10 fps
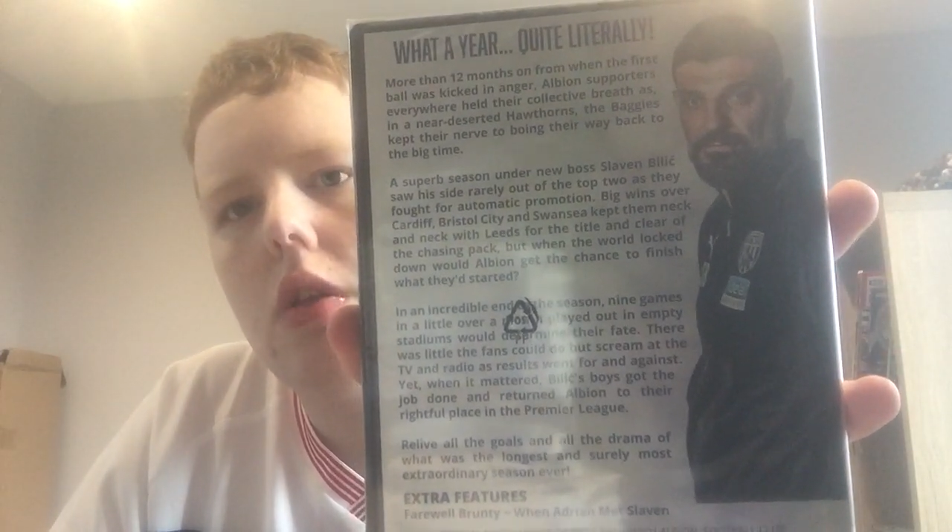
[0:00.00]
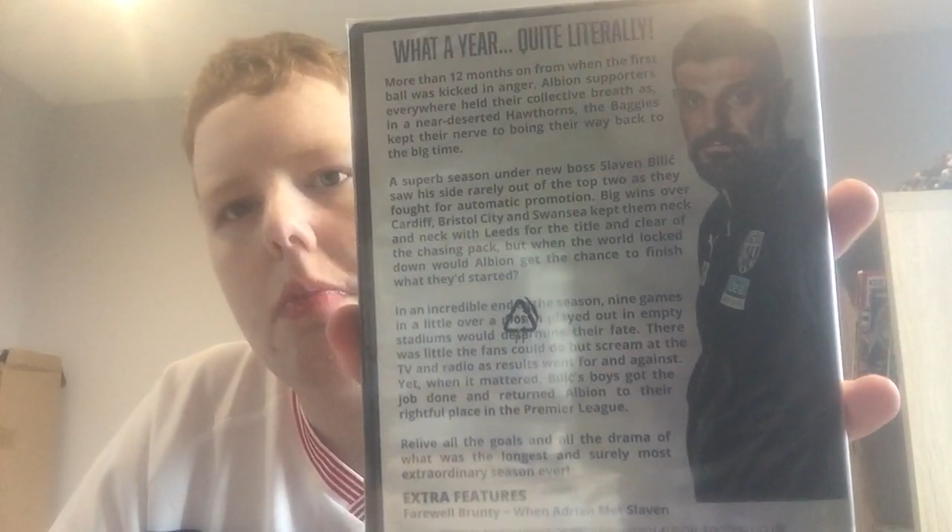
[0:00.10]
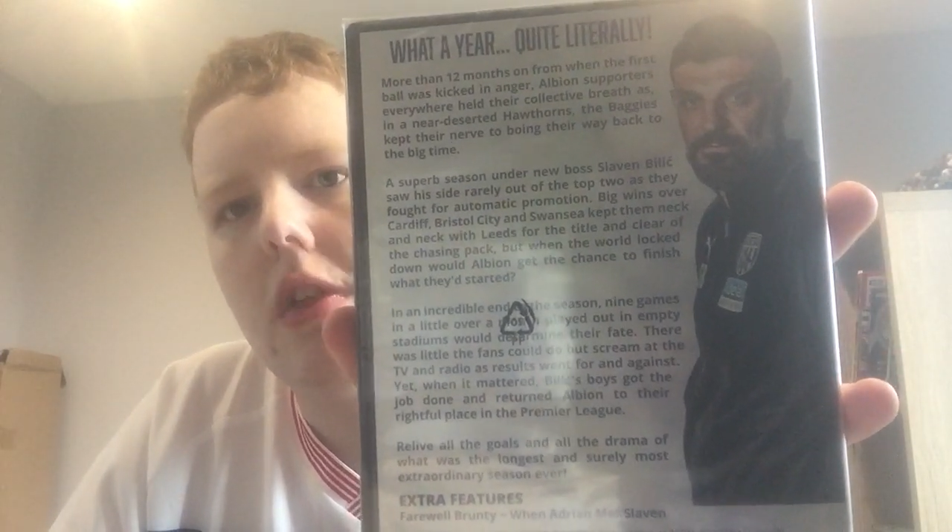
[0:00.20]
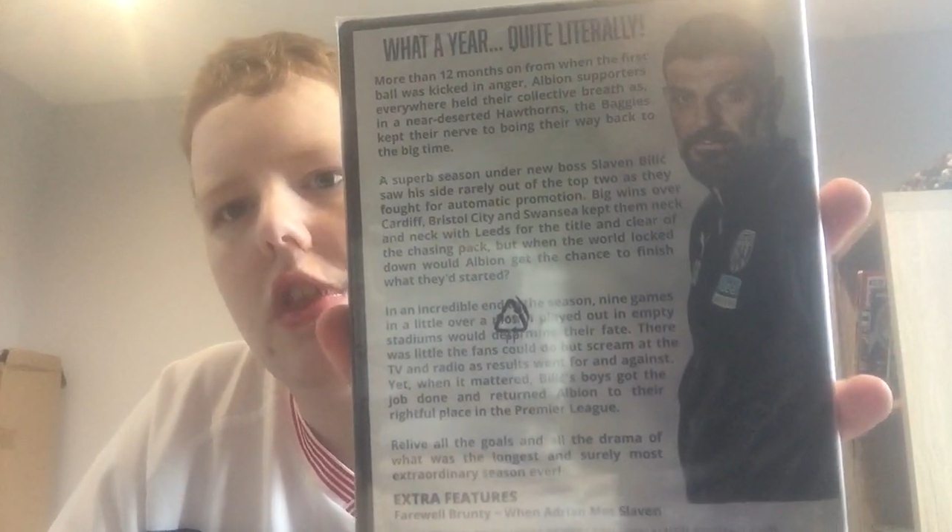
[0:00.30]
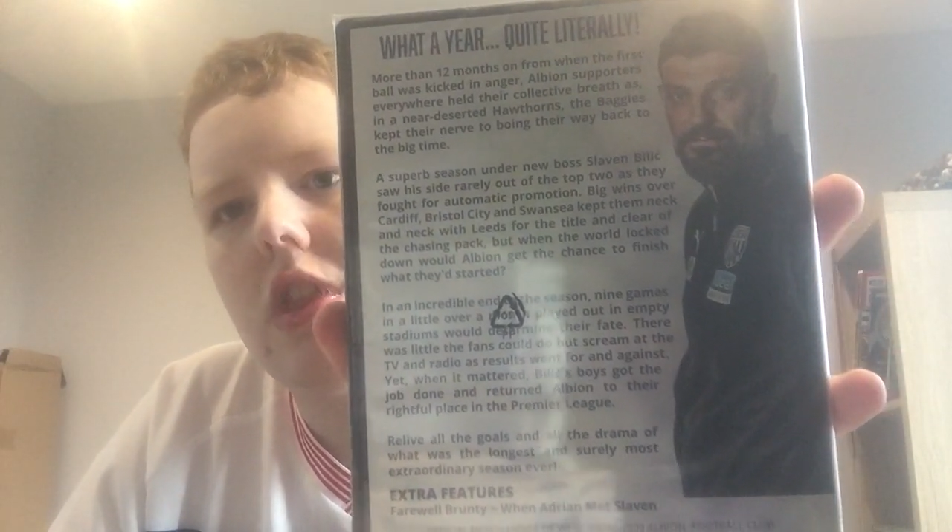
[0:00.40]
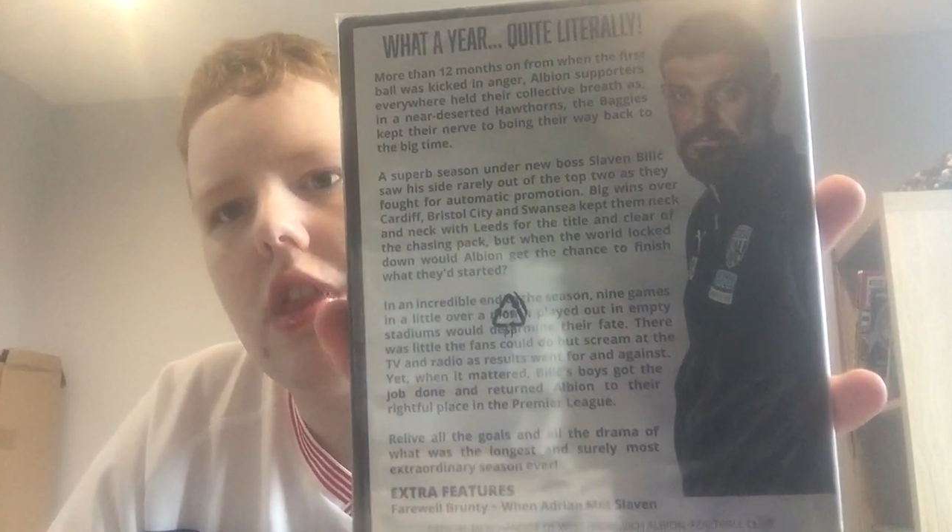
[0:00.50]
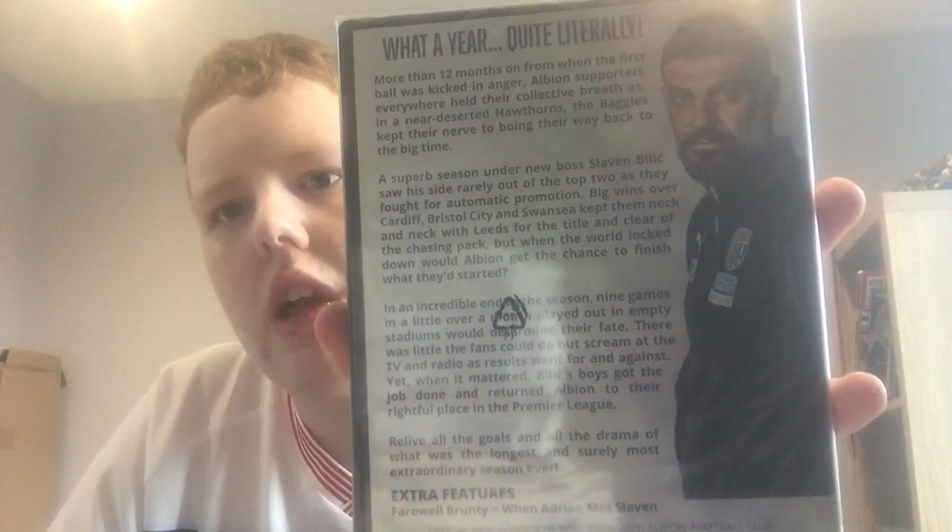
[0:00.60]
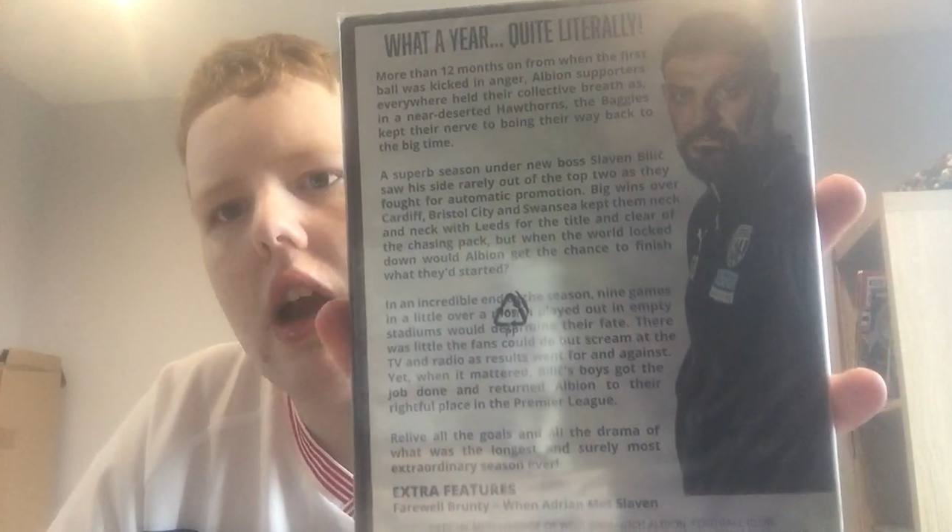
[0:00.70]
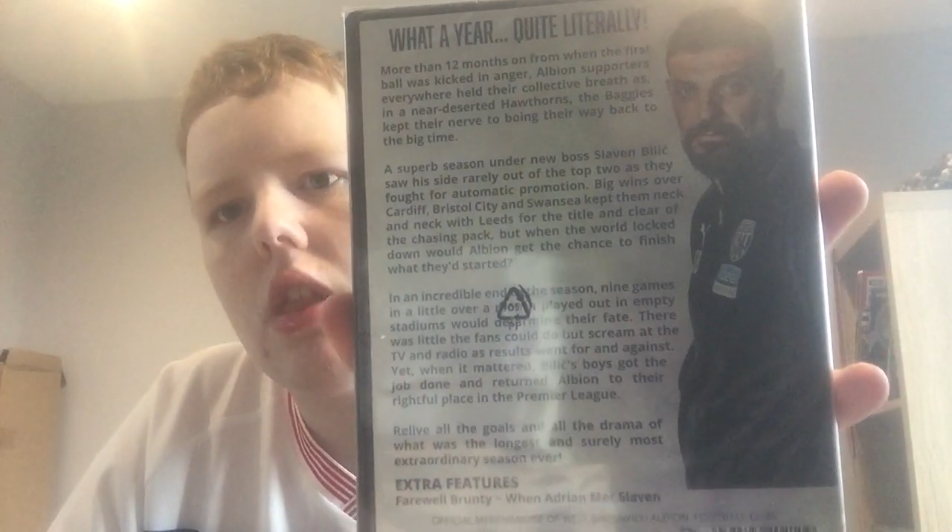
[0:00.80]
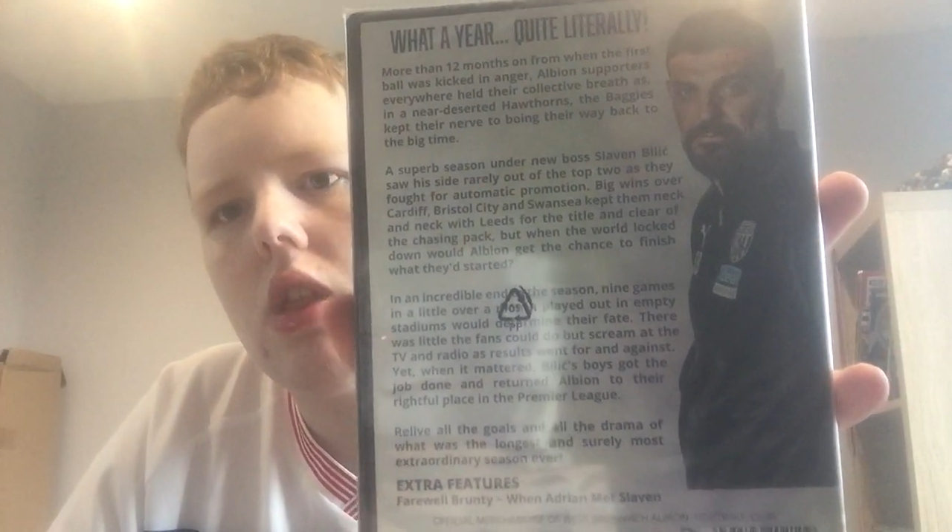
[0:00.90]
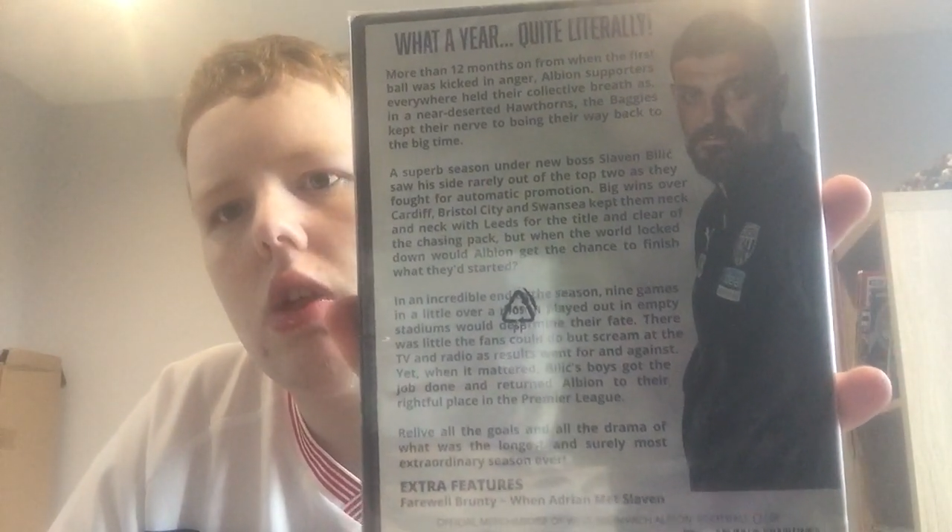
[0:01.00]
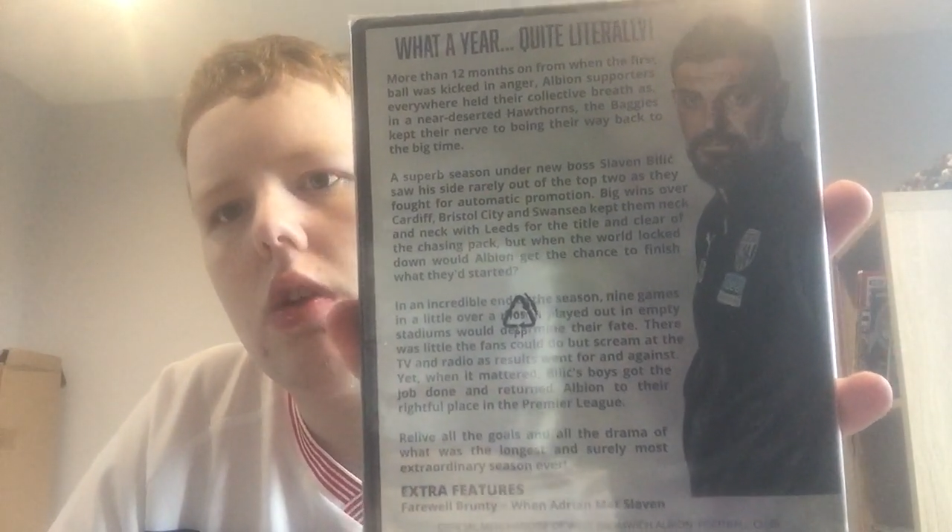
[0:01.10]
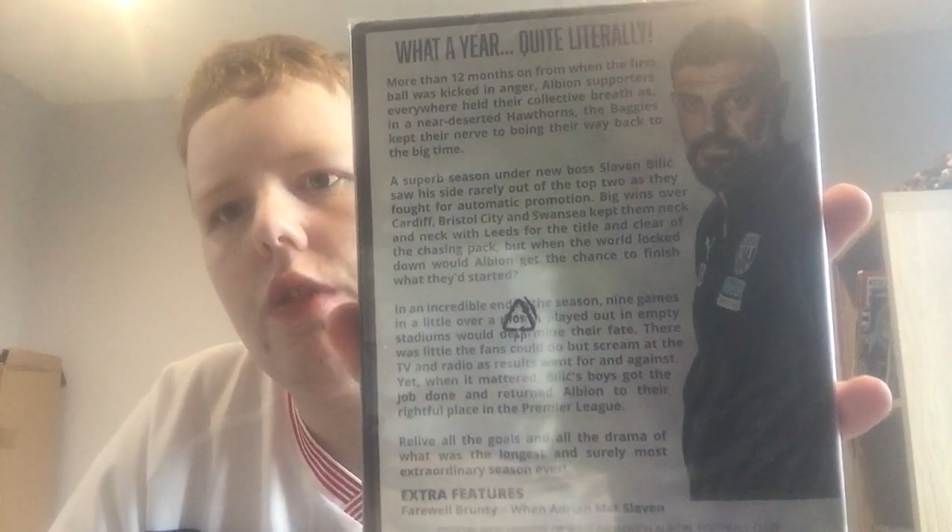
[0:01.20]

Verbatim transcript: been sacked,